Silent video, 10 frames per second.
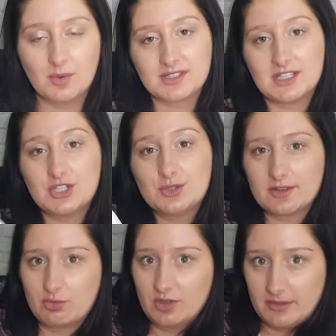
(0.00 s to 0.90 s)
was these shoes.
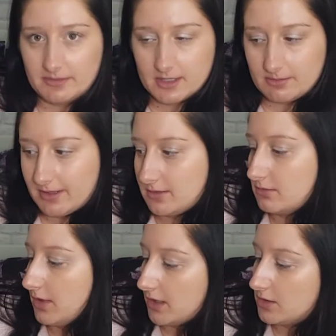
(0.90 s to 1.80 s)
I've worn them, so they're a
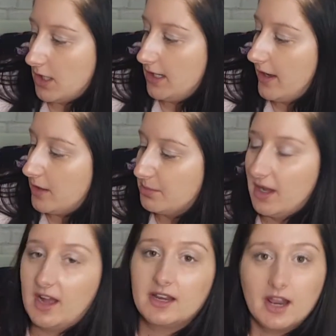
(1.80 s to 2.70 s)
bit like dirty now,
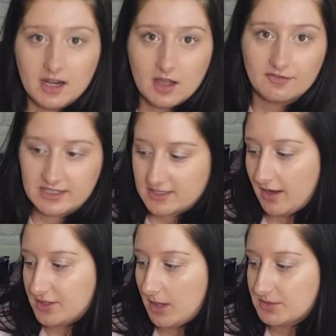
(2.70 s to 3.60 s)
but I love these
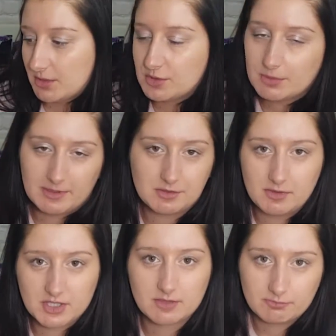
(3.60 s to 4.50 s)
high tops, so I won't talk about them too
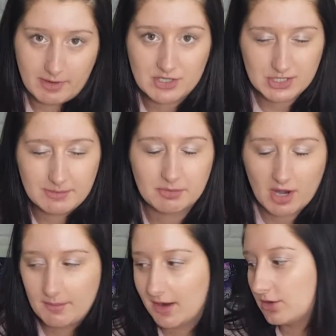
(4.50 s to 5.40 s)
much because I've mentioned them in the
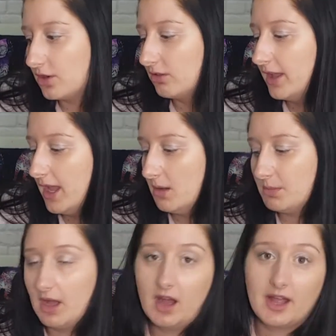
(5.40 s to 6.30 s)
Primark haul,
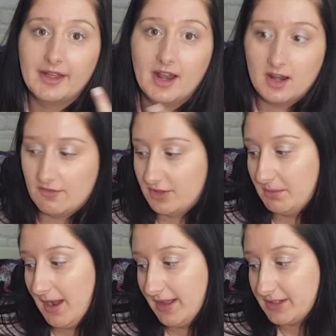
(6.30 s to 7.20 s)
but I love
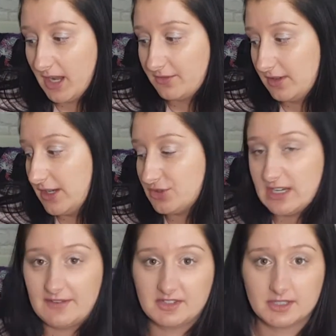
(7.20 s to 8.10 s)
them, and I've
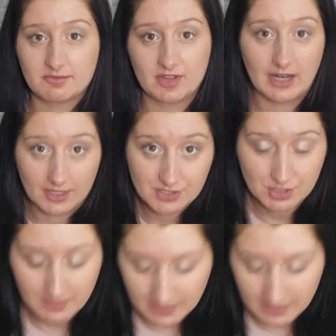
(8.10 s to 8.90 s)
literally lived in them for the last 2